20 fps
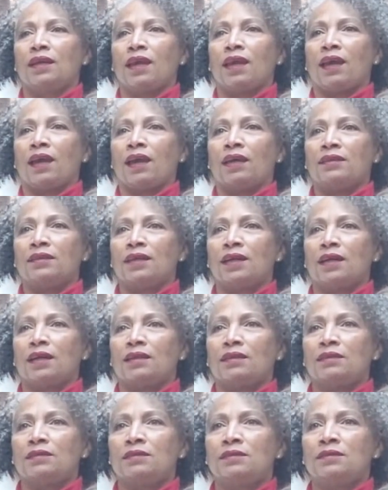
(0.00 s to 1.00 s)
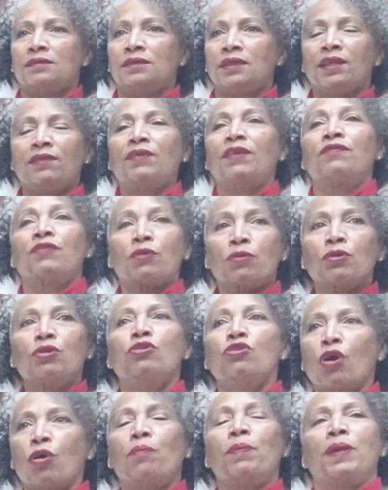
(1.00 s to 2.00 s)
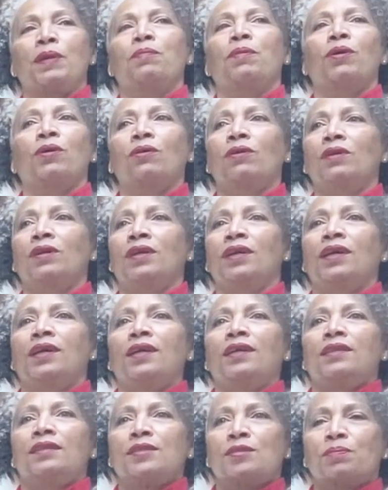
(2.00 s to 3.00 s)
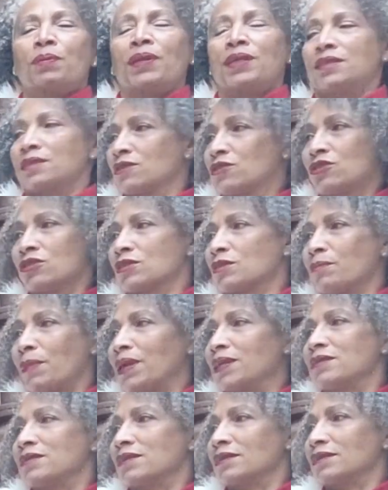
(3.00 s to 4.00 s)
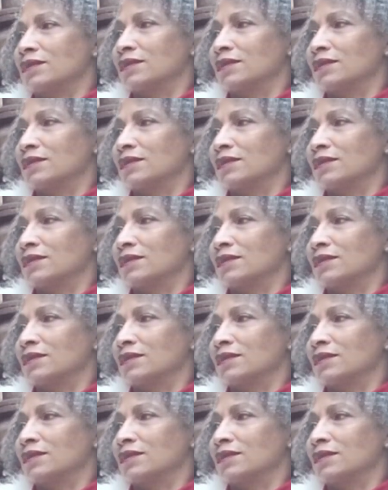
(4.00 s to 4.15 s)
and even if there were no people, this place is just amazing.